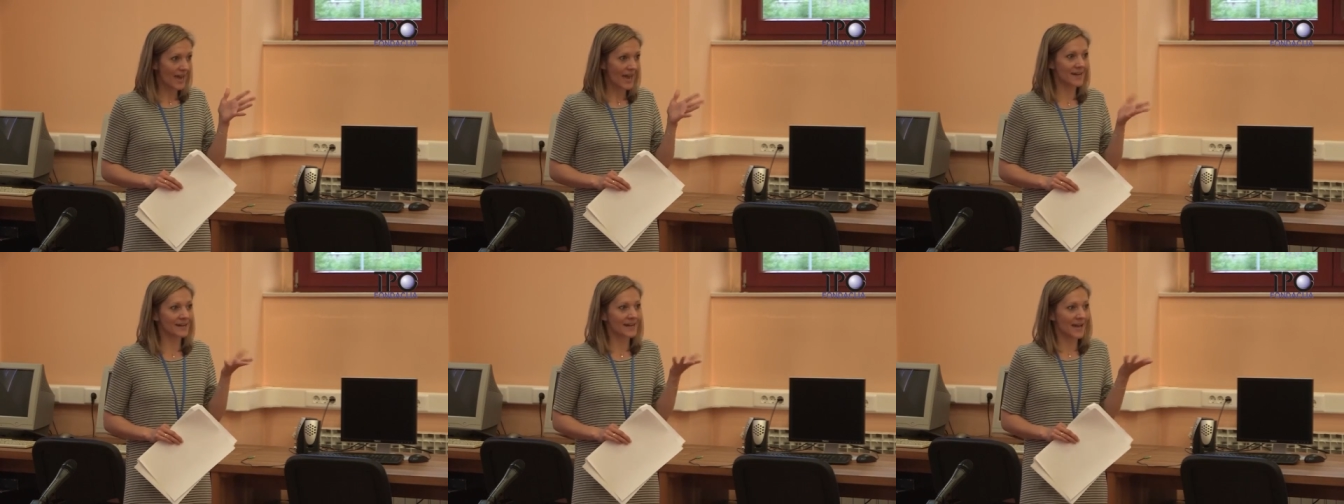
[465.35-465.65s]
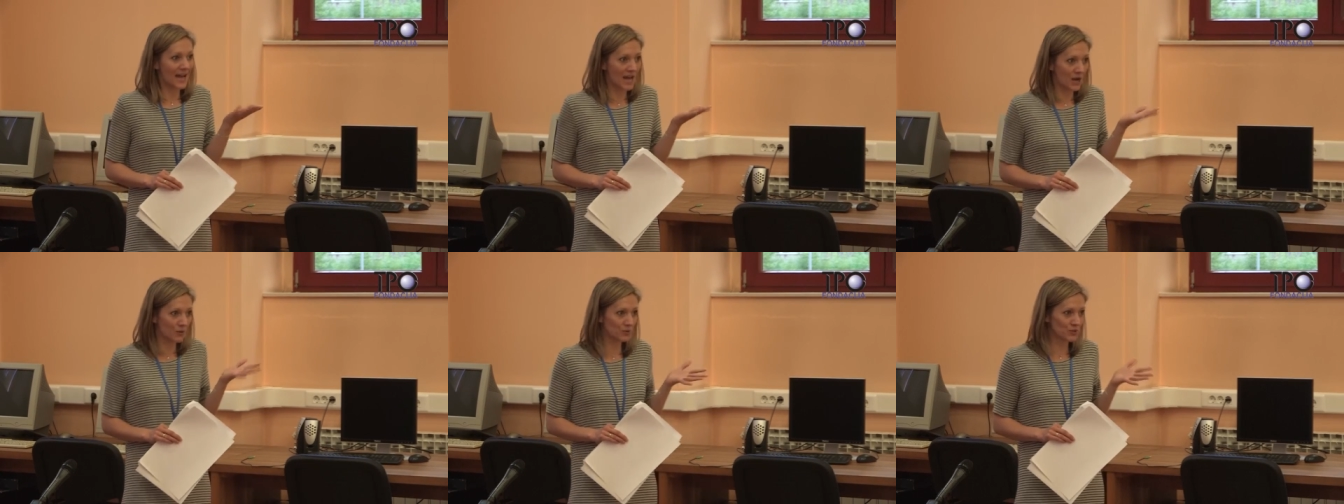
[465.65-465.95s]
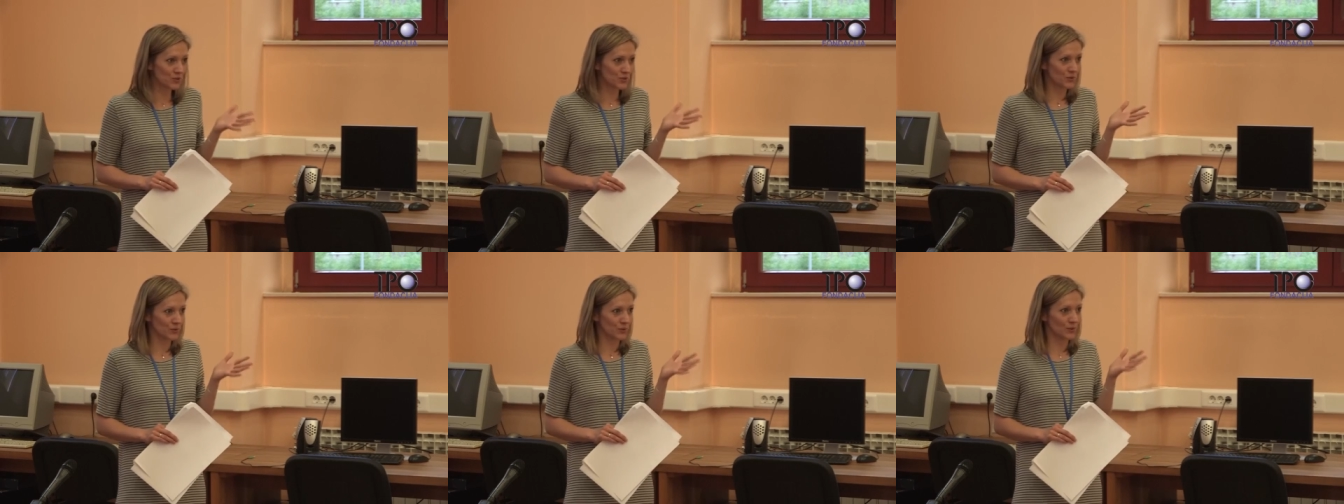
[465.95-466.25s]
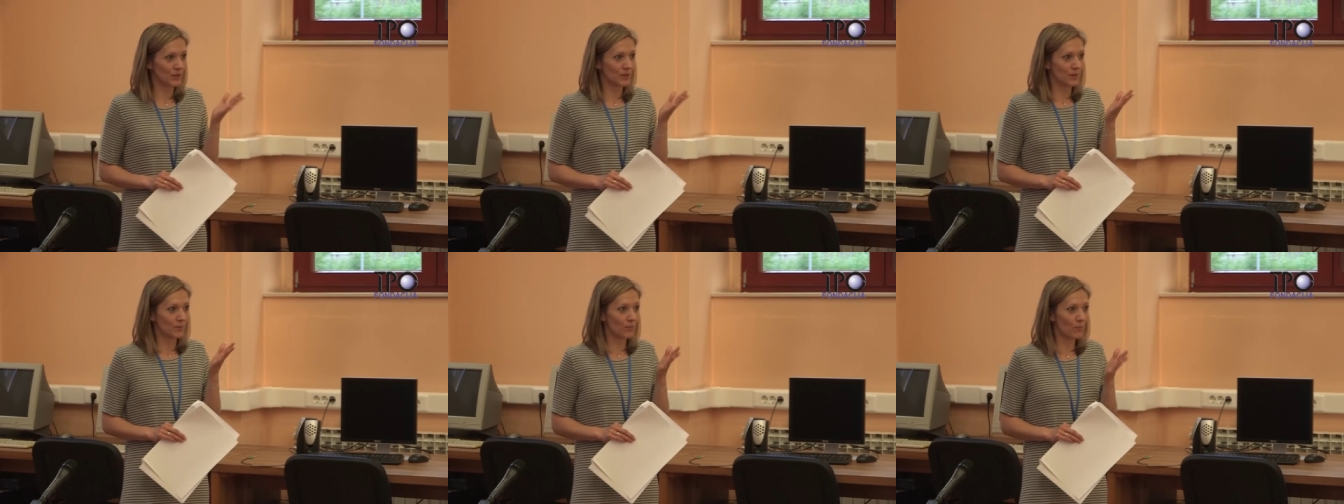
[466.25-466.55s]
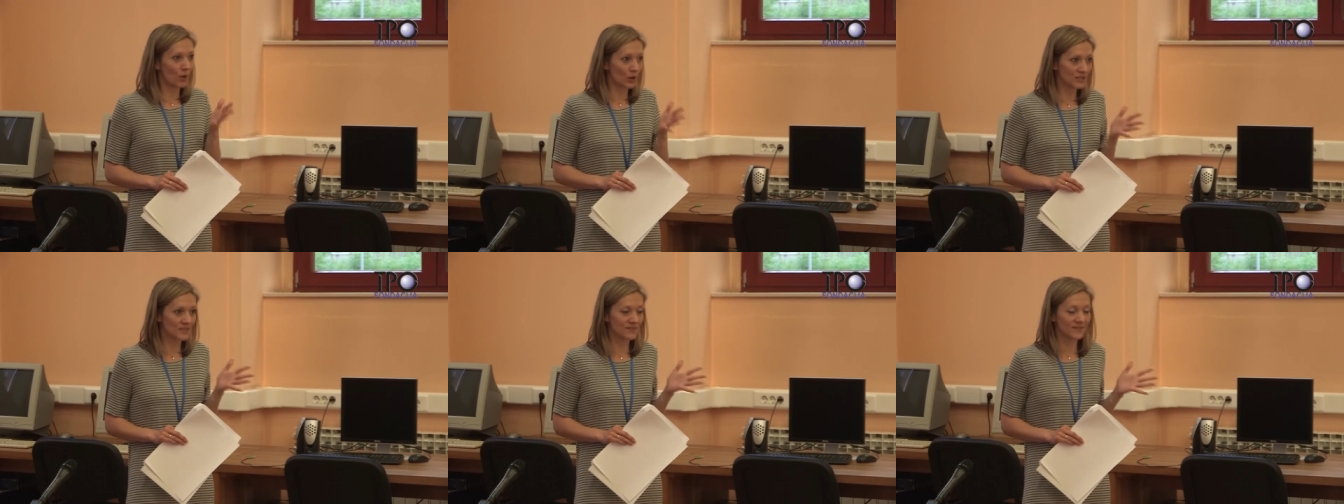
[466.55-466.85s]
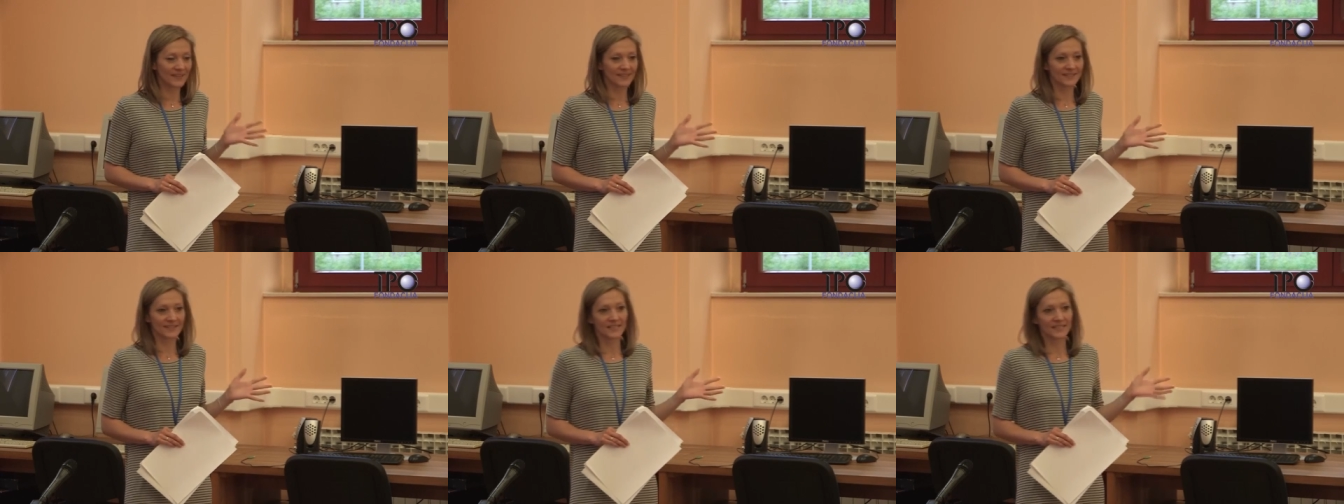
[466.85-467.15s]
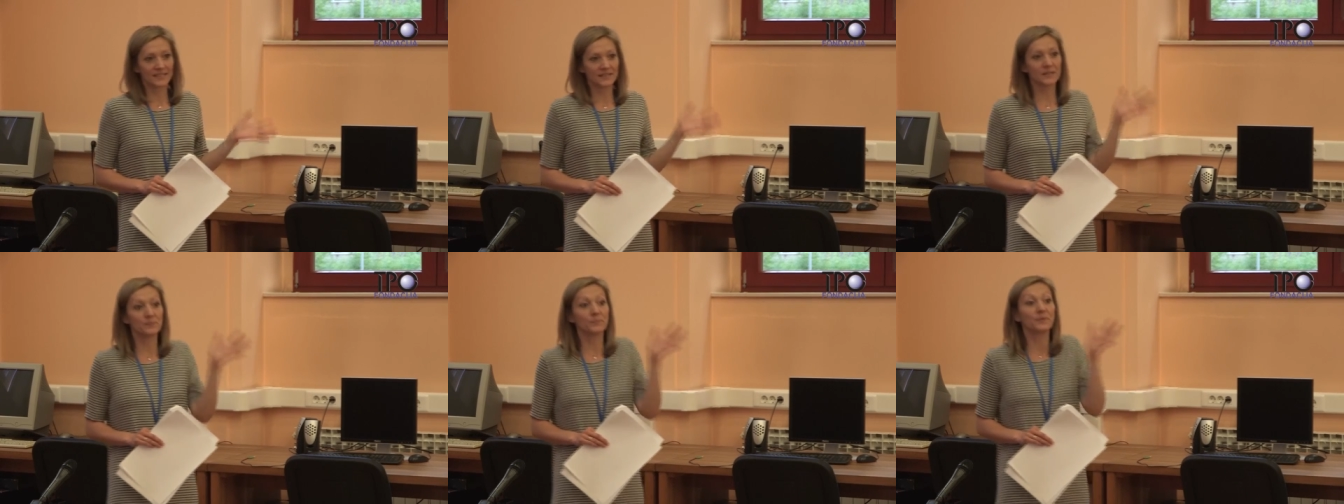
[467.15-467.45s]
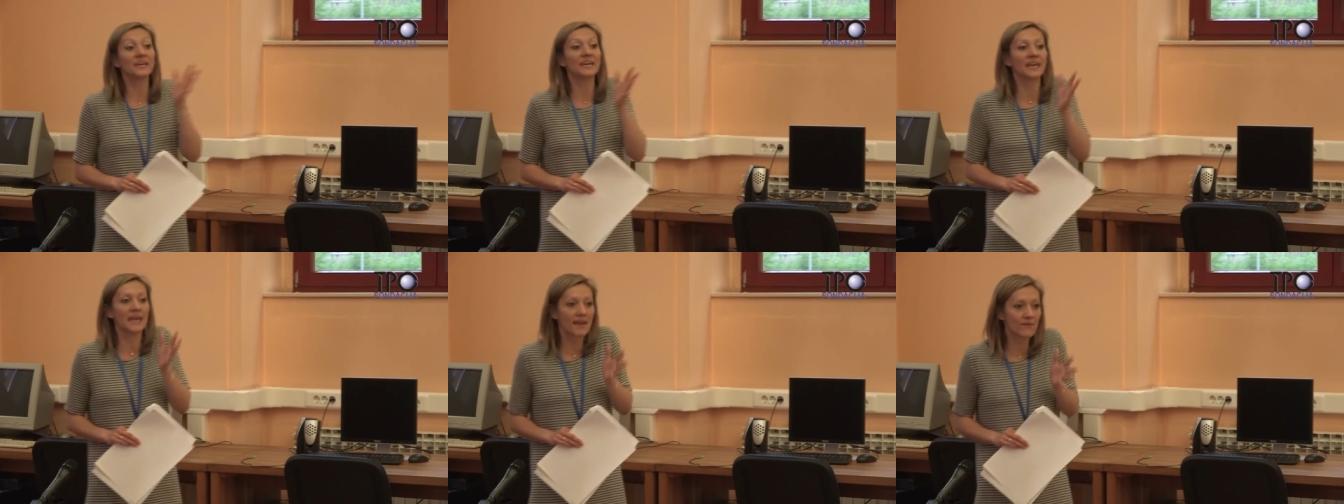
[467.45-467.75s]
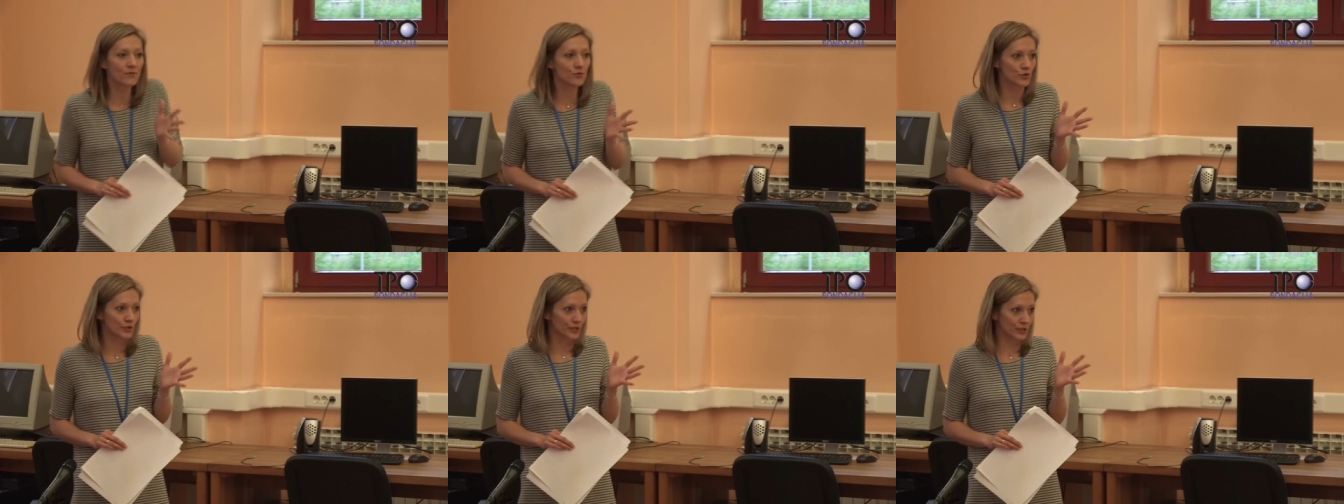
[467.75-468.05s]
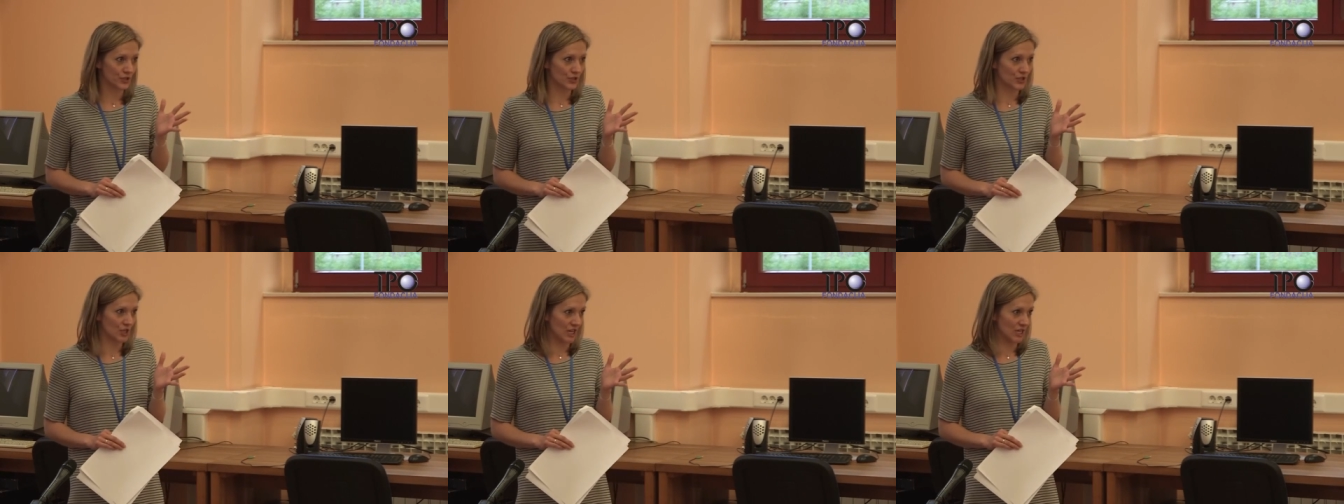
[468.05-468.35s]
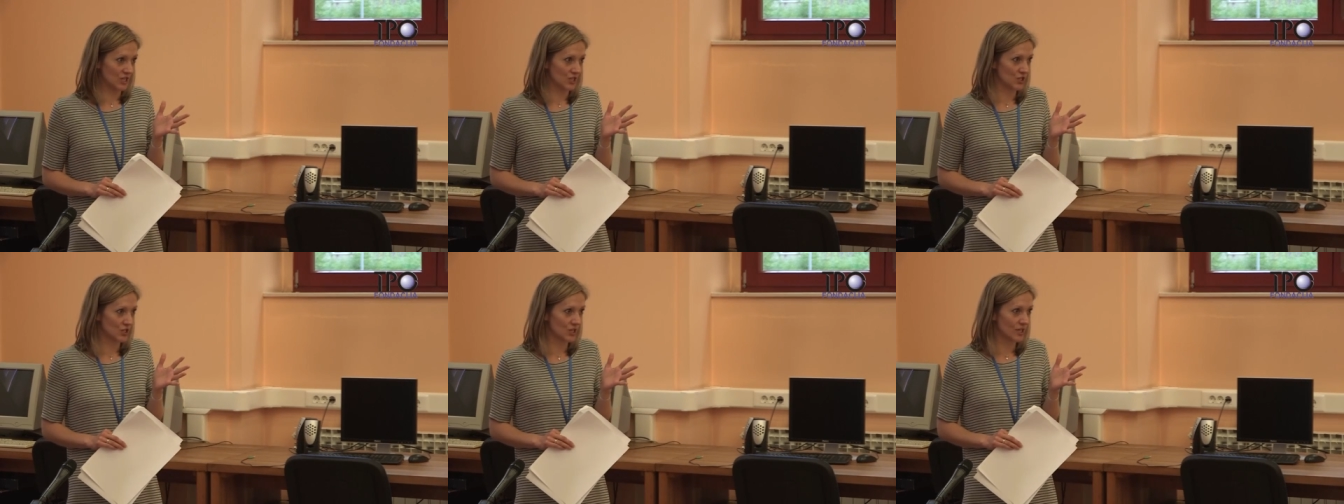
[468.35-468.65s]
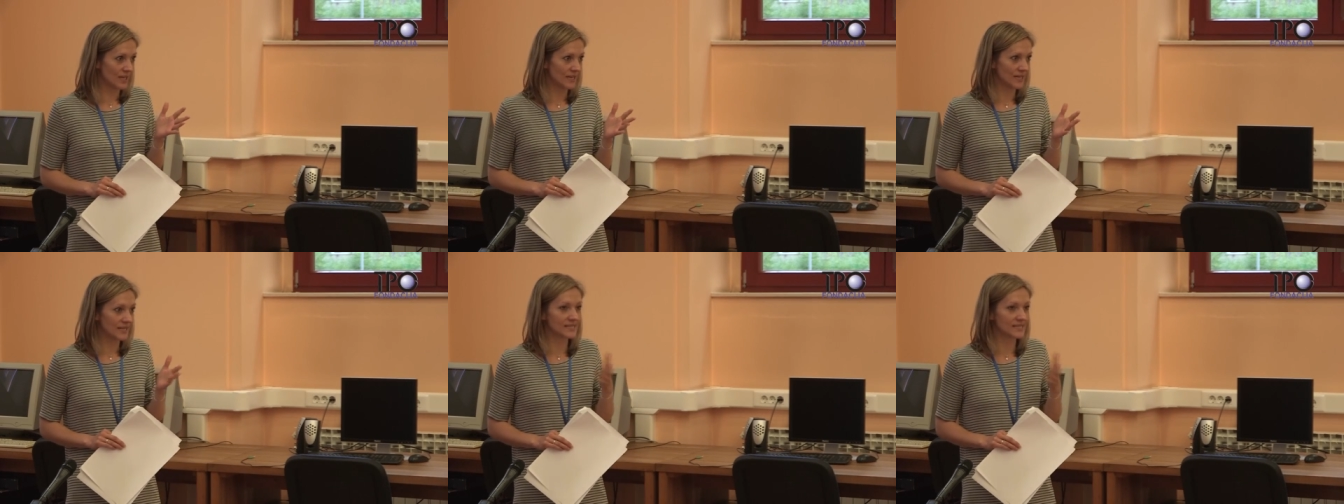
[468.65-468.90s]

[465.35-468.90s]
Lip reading: and how to motivate the behavioral change.